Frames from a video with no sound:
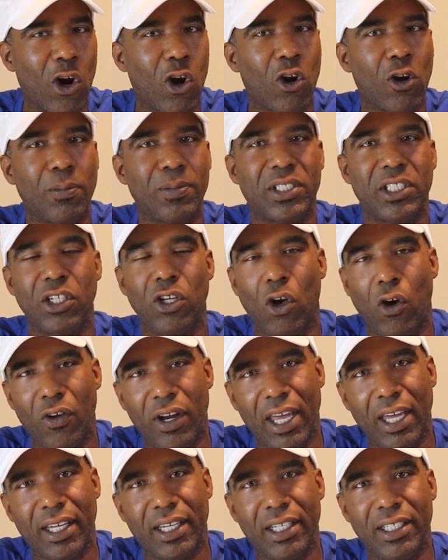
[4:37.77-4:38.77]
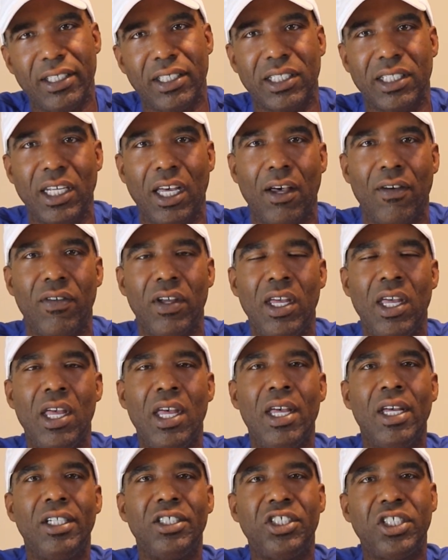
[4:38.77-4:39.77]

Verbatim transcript: herbs, and all that good stuff,